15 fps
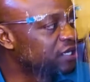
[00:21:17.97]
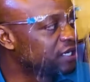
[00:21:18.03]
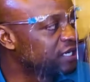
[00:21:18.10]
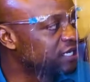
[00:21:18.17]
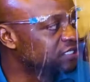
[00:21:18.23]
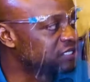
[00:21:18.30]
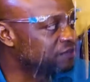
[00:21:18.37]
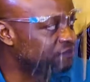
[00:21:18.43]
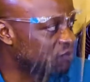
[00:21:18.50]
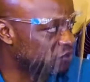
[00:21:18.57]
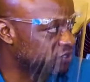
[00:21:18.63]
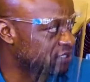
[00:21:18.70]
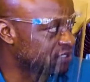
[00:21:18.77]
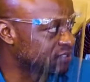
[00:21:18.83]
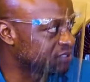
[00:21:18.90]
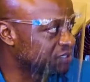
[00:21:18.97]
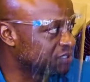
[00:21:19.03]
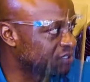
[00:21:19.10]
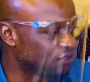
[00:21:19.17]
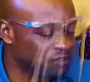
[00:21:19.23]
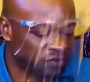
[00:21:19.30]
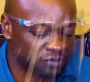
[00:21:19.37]
is important.
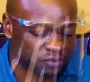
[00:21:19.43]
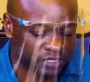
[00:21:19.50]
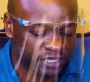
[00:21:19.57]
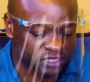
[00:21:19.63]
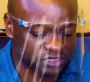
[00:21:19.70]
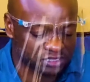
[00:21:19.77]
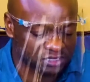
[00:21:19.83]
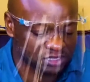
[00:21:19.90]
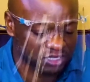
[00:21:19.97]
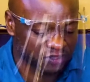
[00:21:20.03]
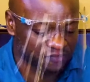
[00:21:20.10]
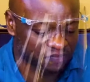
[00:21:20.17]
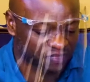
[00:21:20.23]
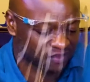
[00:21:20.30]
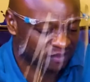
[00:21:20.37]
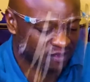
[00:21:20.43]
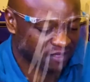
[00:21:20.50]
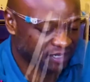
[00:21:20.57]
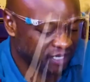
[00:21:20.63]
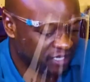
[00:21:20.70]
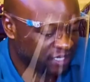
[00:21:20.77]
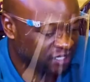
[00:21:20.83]
You know, it's
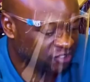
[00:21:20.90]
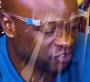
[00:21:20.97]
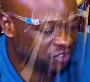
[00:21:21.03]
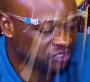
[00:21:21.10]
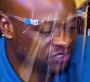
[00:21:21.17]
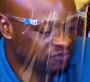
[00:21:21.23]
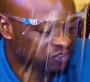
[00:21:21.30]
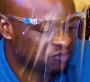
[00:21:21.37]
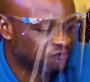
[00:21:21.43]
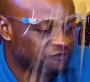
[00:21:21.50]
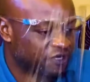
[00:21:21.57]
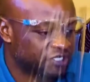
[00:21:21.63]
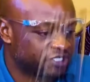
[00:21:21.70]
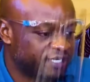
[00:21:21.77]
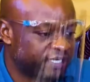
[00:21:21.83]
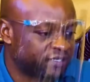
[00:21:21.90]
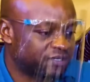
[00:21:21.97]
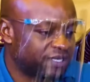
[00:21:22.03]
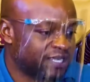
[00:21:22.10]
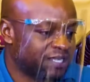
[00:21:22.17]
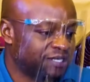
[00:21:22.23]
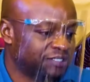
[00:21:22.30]
tourism is so fragile,
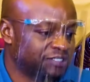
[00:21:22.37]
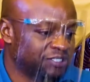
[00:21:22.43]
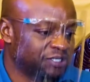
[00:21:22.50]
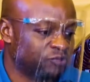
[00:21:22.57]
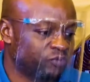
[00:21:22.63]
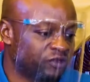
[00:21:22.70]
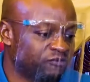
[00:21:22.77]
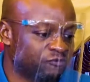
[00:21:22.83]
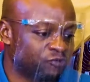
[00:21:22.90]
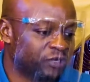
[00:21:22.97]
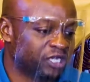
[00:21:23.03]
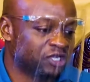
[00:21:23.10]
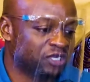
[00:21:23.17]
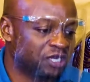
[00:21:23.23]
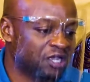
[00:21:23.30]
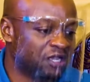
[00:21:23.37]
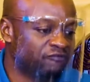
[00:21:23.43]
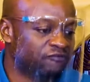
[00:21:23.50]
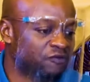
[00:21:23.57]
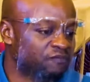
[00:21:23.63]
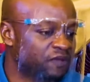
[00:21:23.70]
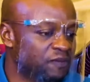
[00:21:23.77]
and we can learn
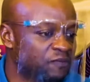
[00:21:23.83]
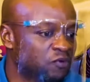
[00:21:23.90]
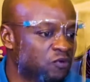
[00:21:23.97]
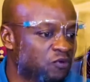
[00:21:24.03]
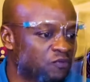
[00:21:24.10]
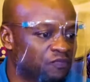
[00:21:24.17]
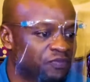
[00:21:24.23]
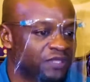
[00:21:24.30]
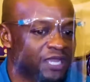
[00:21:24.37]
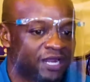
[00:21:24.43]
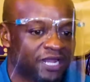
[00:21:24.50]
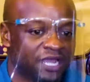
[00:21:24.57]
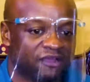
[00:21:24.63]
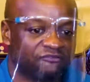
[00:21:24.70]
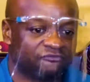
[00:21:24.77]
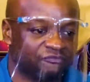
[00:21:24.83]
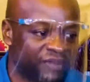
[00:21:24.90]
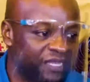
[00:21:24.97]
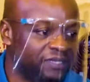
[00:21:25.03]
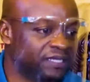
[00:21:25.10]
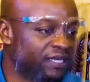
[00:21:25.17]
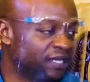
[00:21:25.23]
from people that have
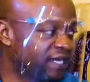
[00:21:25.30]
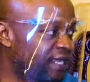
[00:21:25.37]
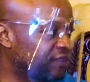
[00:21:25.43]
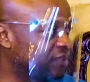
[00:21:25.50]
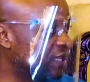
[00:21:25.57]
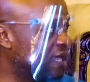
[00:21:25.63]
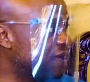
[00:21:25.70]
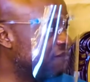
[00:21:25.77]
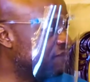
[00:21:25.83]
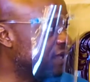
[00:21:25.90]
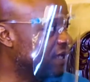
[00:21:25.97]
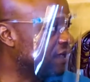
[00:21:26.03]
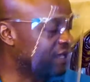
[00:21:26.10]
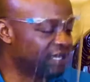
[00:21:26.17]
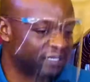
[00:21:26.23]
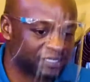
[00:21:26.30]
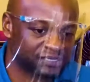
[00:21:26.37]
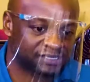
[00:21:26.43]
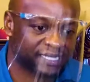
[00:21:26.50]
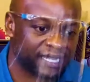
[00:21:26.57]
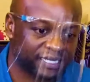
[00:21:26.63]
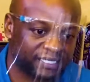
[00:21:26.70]
been there, like the Gambia, and
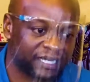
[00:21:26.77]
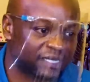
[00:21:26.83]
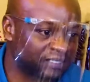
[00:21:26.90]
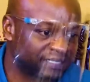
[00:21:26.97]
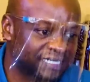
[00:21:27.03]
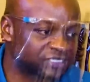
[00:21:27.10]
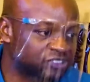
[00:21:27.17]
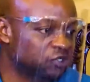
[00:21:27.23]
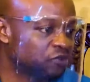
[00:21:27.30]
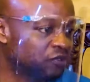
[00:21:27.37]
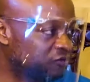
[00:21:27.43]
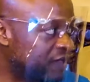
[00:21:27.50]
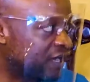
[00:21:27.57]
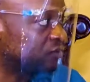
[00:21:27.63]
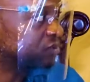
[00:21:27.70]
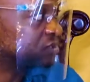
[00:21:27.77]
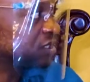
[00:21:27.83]
decide that that's not the route